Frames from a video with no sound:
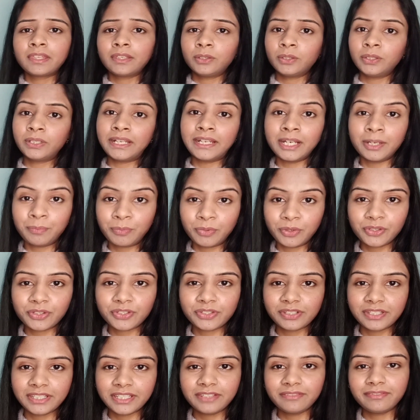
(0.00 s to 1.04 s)
on an
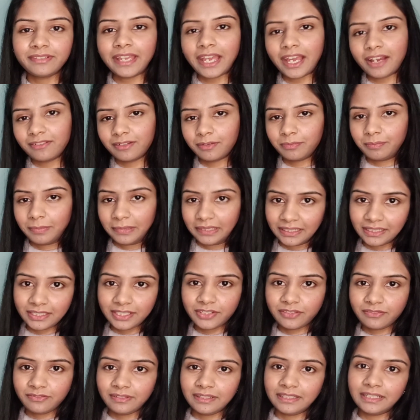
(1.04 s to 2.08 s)
opportunity, we have a pick
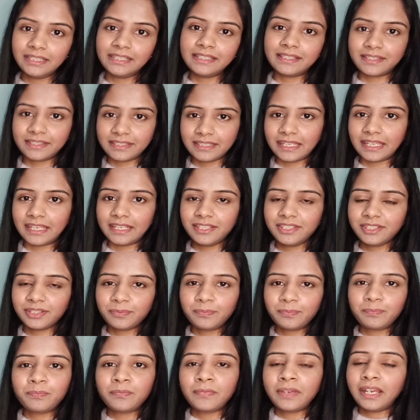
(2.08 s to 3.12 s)
list filled stage,
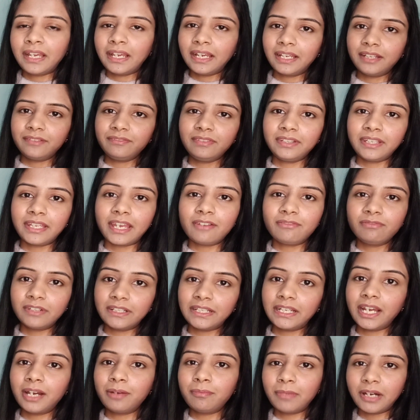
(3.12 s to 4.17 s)
and we have
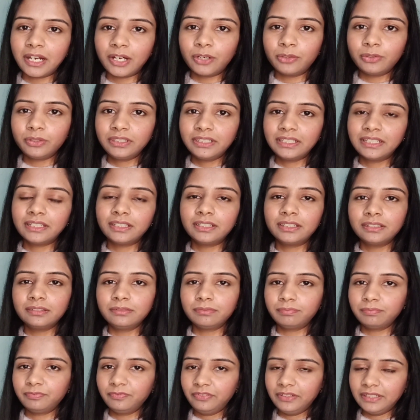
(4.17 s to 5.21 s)
one amount
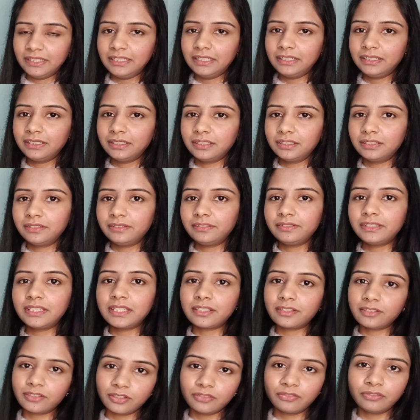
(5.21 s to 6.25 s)
filled.
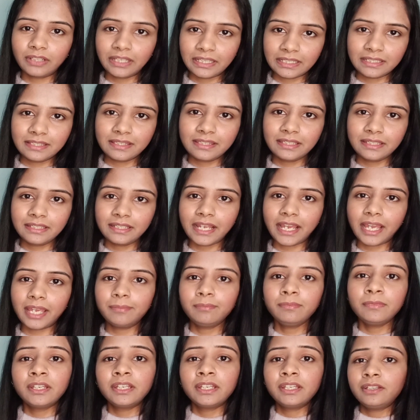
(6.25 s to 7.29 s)
This is of currency
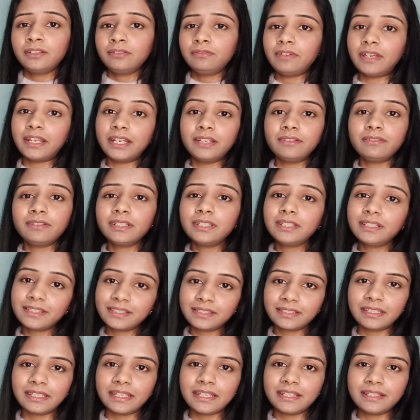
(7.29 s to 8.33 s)
type. Whenever the
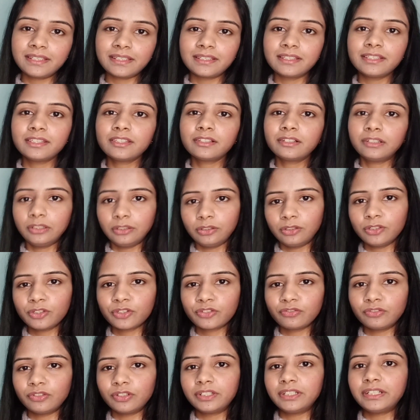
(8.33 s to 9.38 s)
stage is
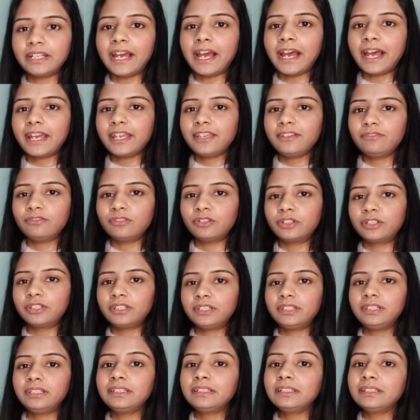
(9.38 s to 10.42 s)
closed one, I
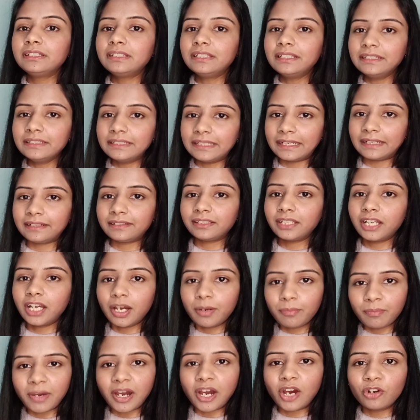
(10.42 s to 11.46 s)
want that the
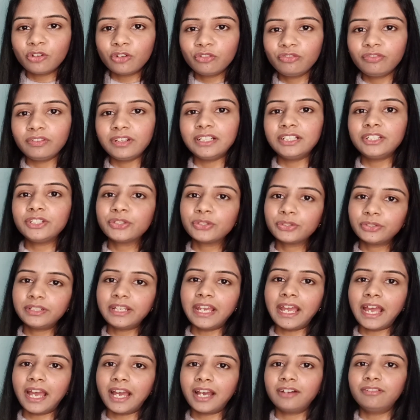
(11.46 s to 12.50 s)
amount filled should
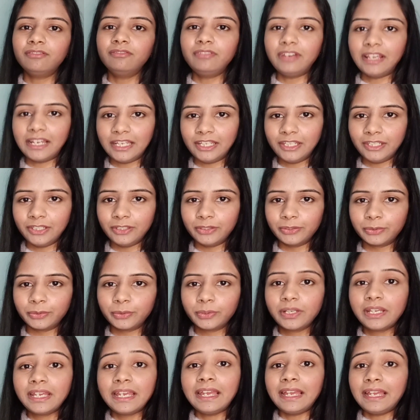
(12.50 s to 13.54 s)
have value,
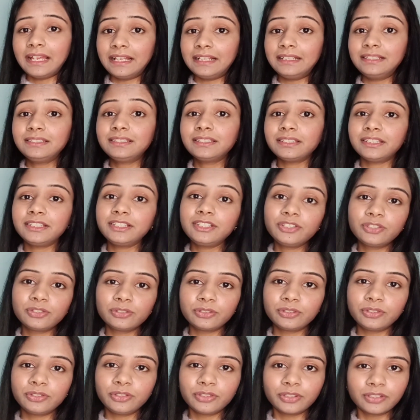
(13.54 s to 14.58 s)
else it
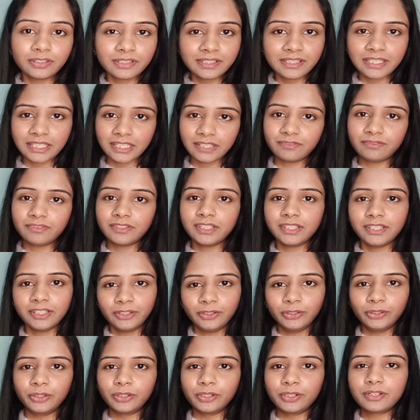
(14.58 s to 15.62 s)
should not save the
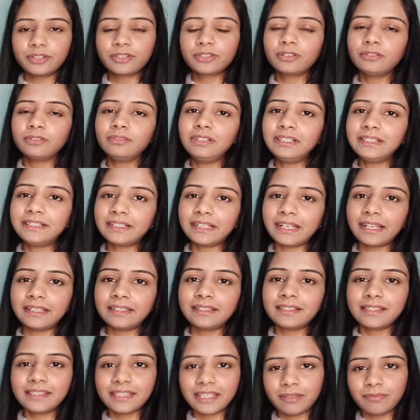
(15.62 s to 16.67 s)
record. So we'll try
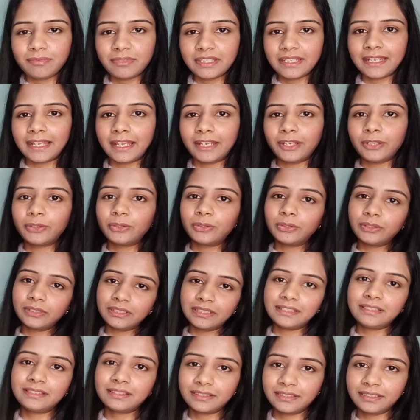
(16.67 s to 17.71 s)
the same scenario on
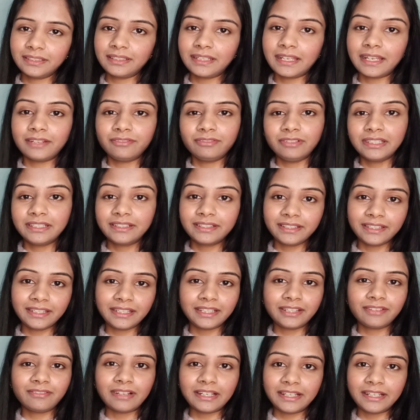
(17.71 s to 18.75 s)
the screen and we'll
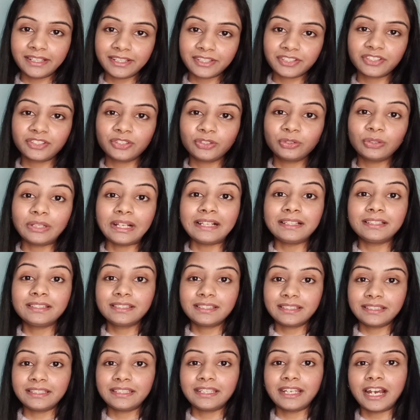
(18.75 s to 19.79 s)
create a validation rule and
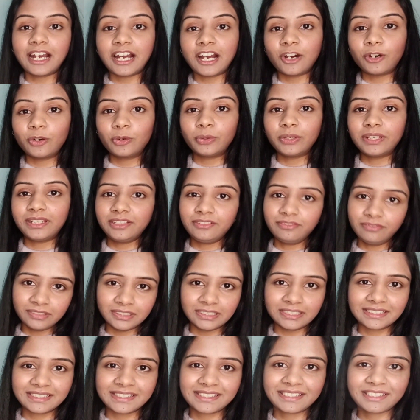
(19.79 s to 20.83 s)
see how it
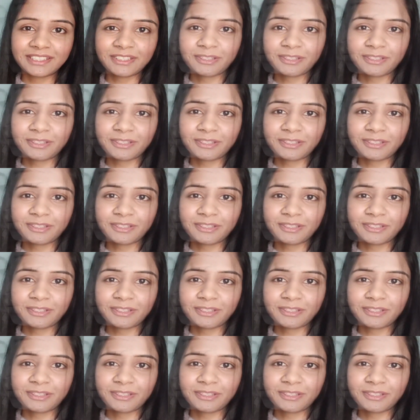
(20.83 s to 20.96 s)
works.